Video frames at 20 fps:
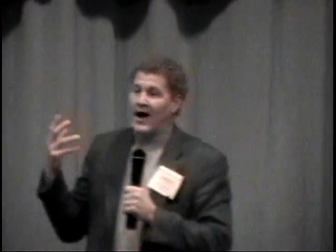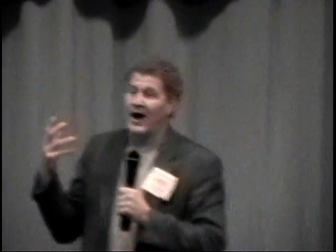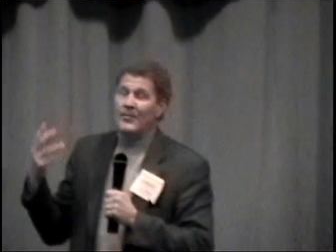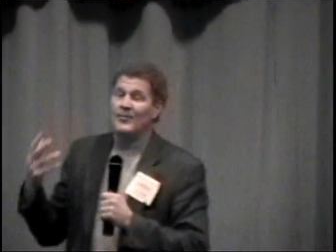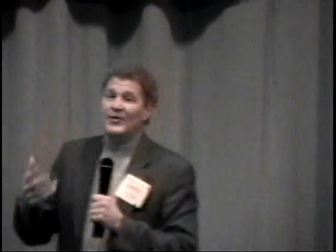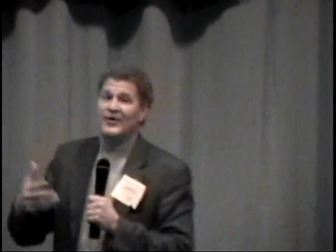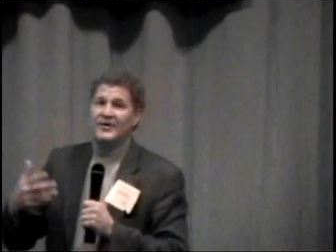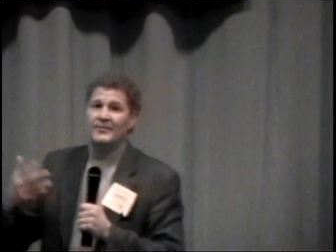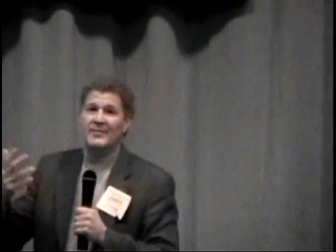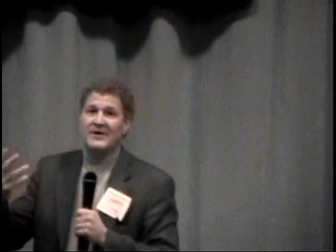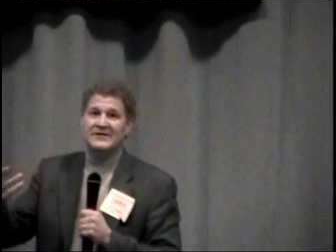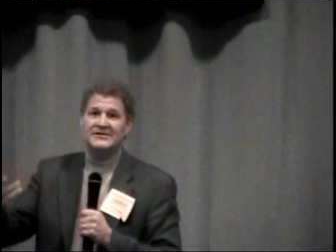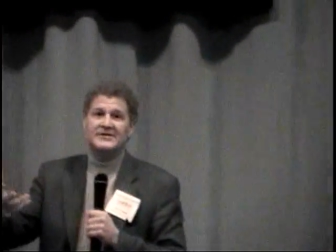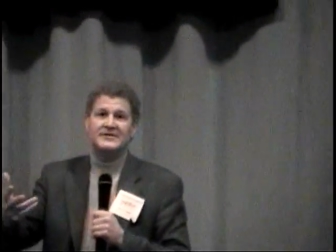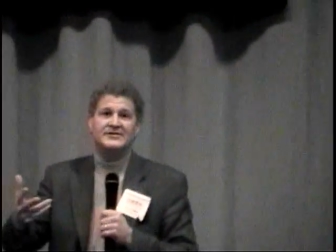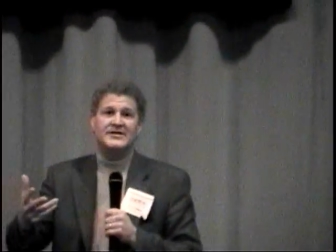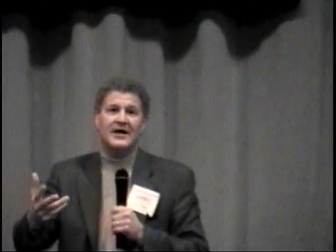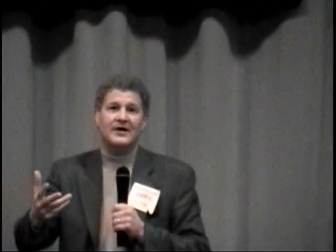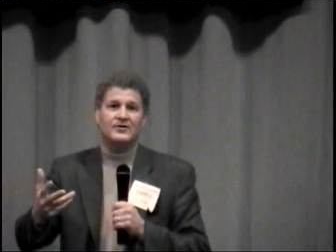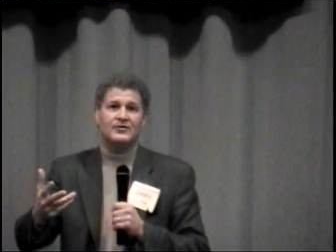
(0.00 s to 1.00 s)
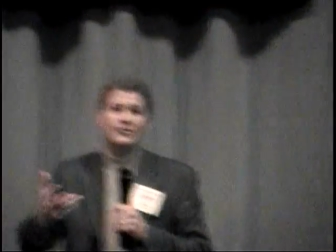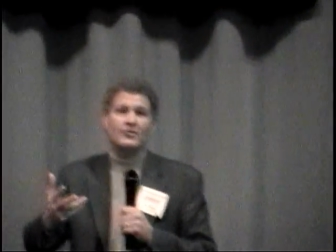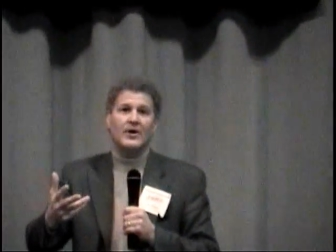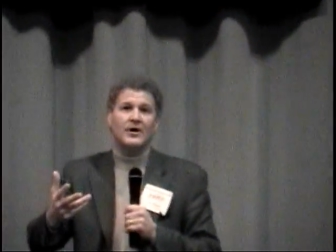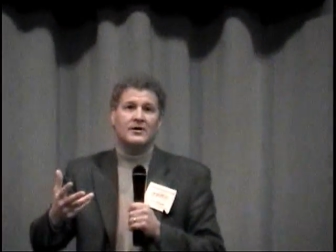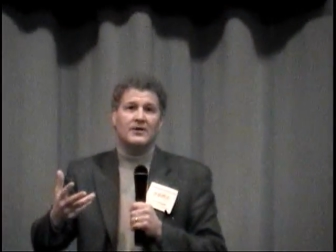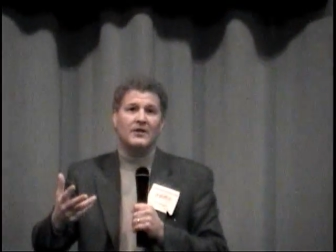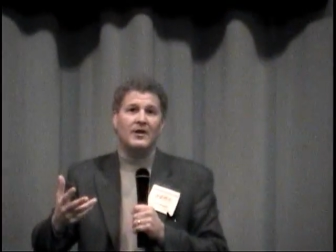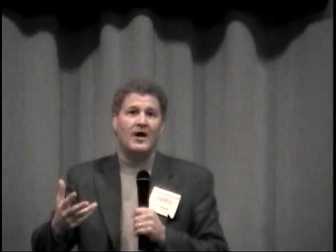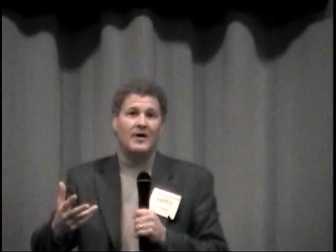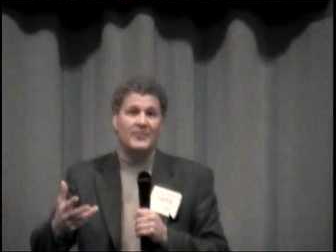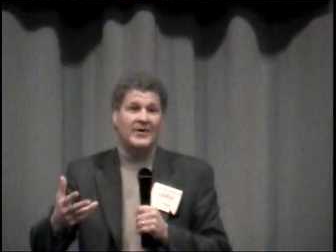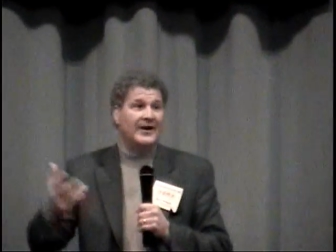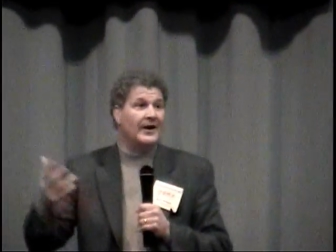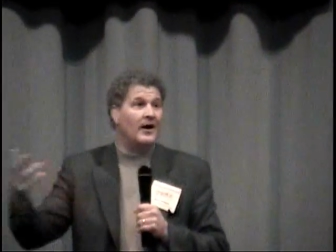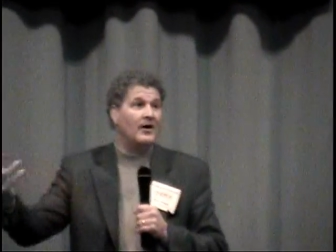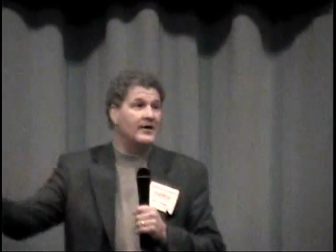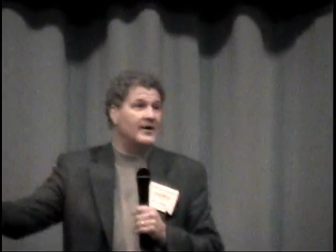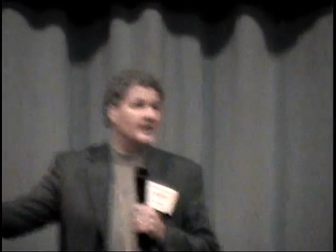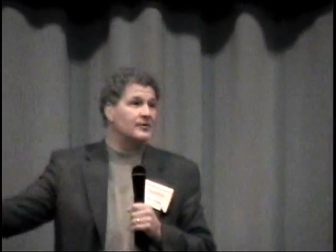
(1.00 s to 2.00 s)
I'll put a message out to our club
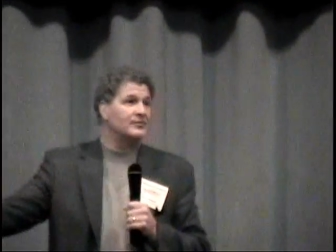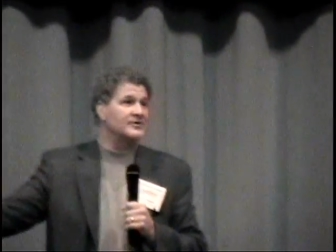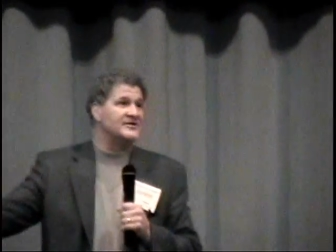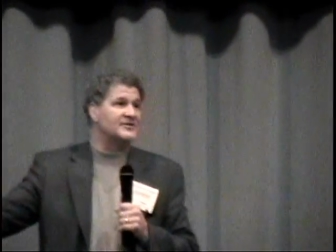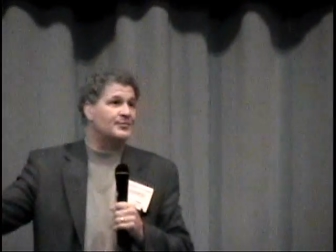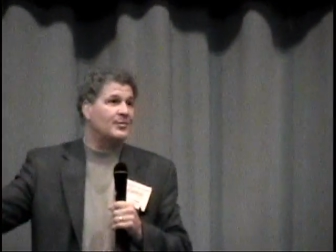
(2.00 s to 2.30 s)
and I'll get a